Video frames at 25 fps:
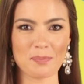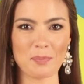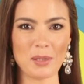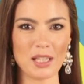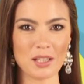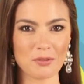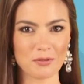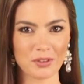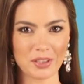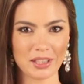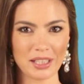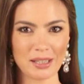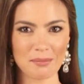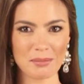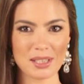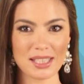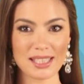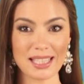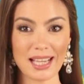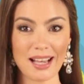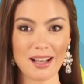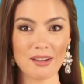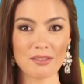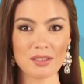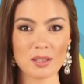speak for
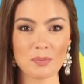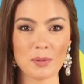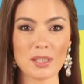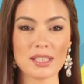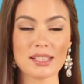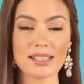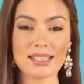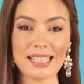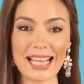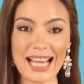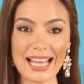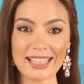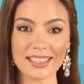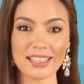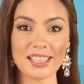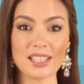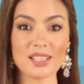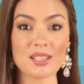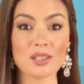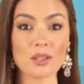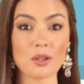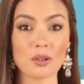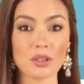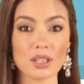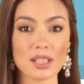themselves, but sadly,
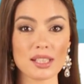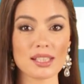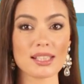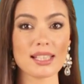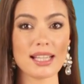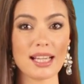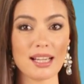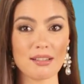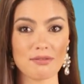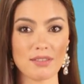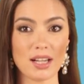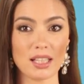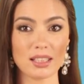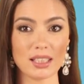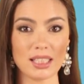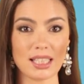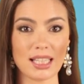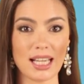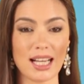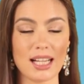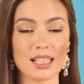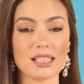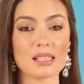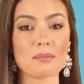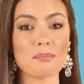so does Saif Ali
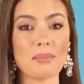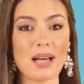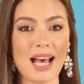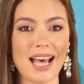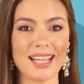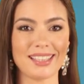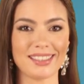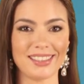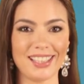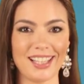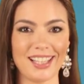Khan's bad